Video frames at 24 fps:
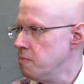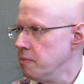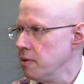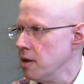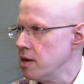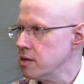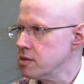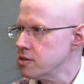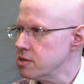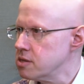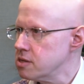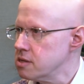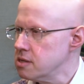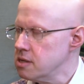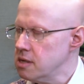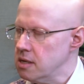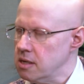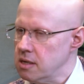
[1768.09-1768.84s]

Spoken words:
plus